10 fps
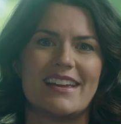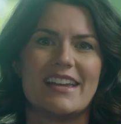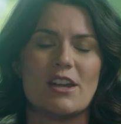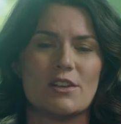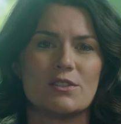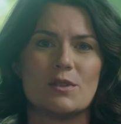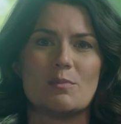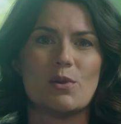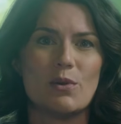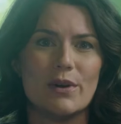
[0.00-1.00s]
He also
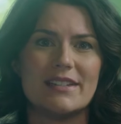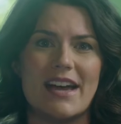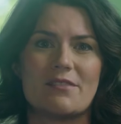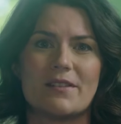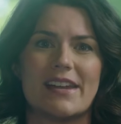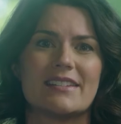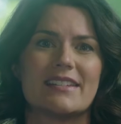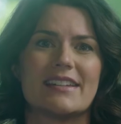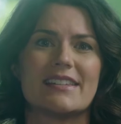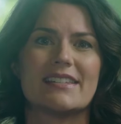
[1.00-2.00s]
deployed to
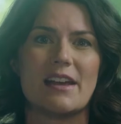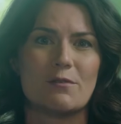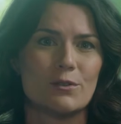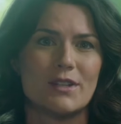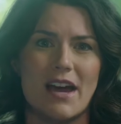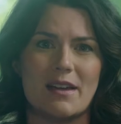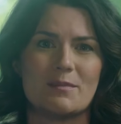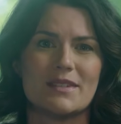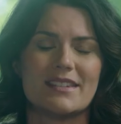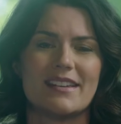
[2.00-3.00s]
Afghanistan several
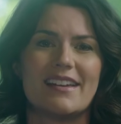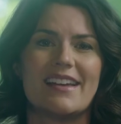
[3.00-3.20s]
times,